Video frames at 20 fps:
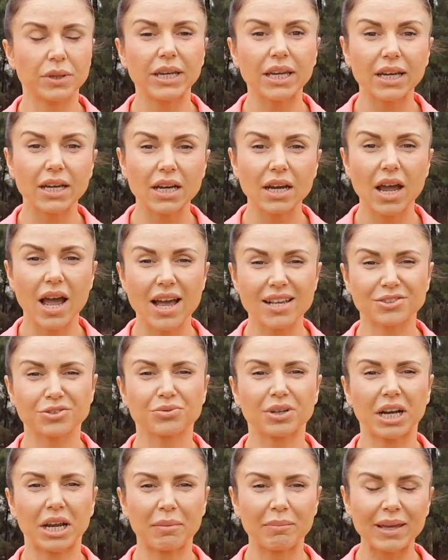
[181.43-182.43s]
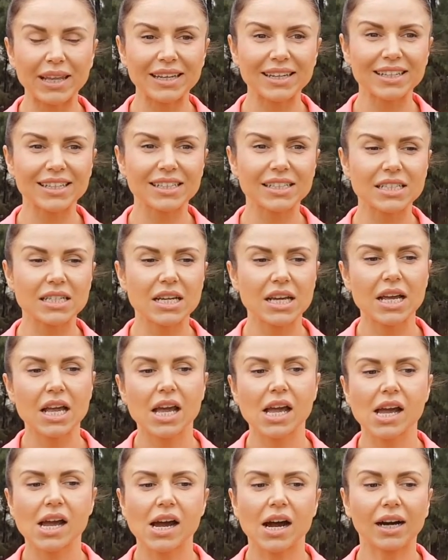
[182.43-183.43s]
a week as recommended.
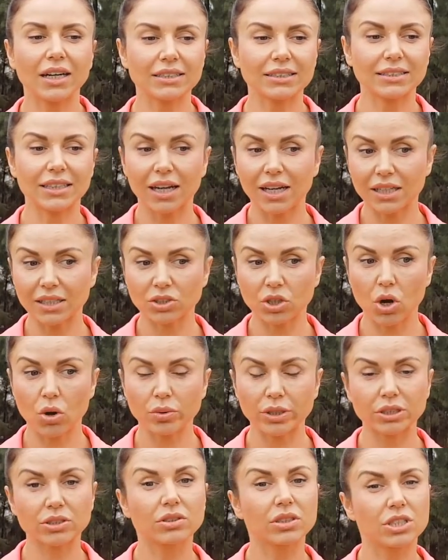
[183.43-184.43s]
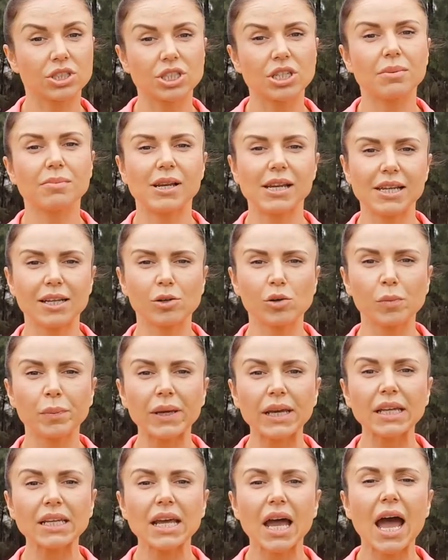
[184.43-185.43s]
I started going to the gym a little
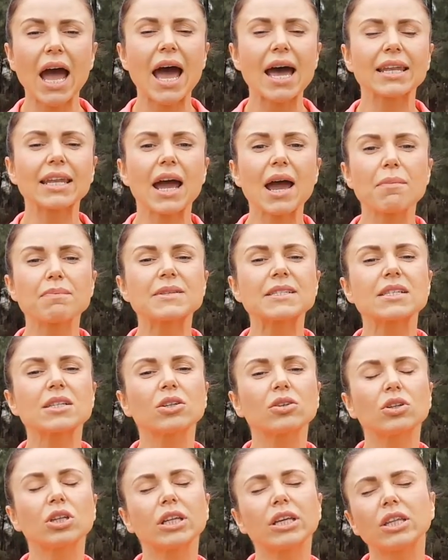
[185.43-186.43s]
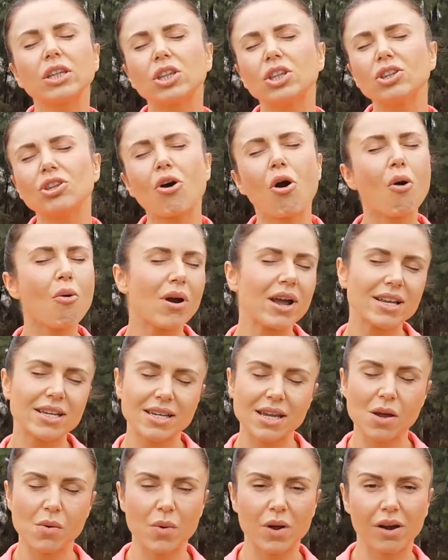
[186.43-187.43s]
bit, had absolutely no
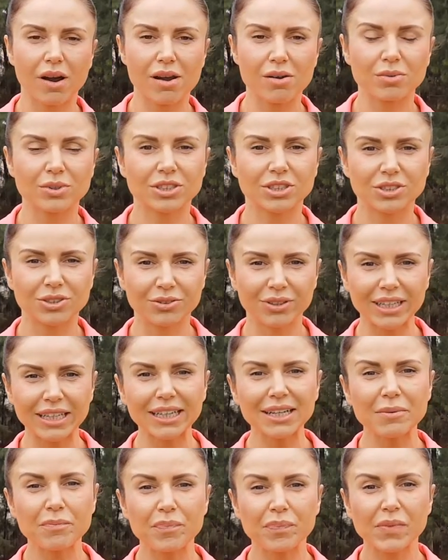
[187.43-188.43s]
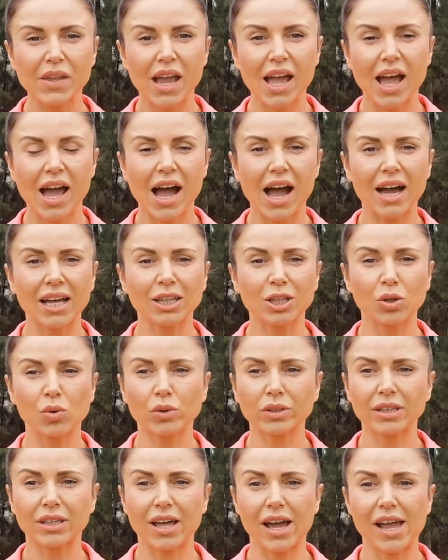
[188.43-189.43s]
idea what I was doing. I
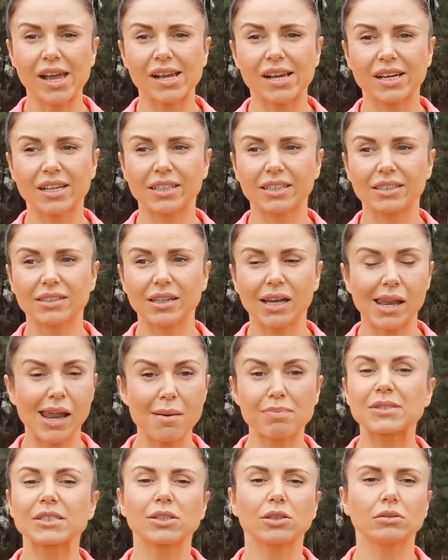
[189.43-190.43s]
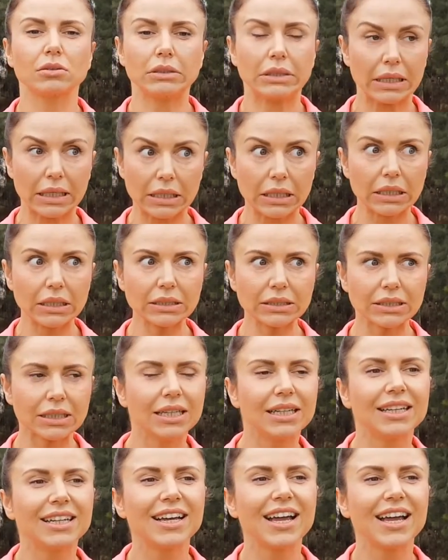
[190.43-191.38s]
looked like an absolute idiot